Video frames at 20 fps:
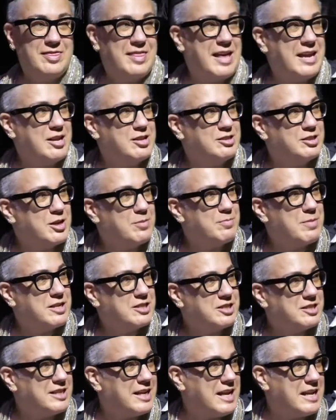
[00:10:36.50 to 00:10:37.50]
Thank you so
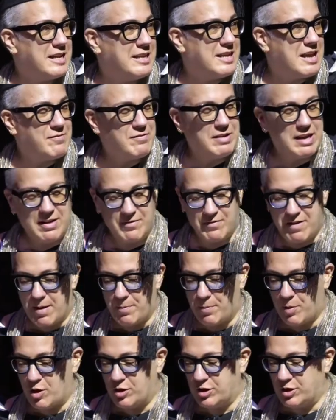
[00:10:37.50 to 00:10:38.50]
much, Digita. Never give up
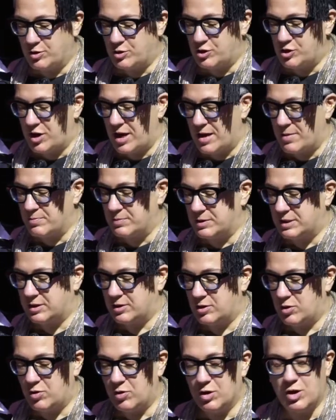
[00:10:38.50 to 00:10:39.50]
on your dreams
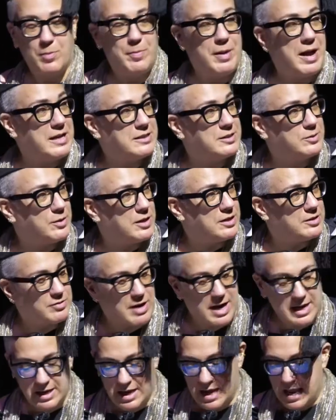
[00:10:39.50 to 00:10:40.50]
or your passwords,
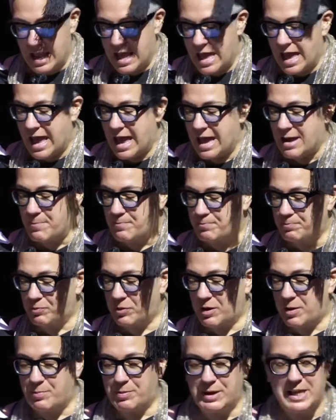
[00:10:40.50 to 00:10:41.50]
right? Um,
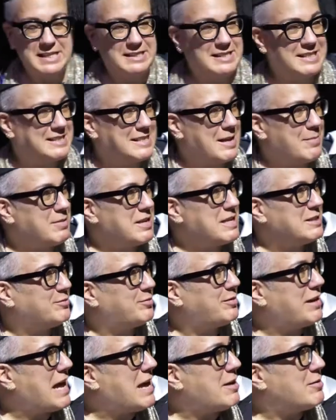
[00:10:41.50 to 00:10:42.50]
please accept these
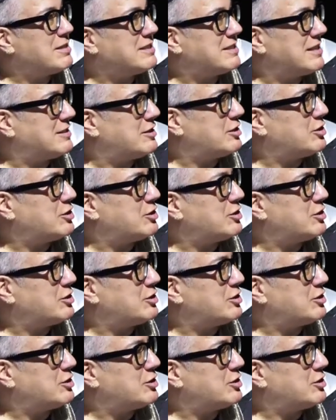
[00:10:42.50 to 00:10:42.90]
flowers as a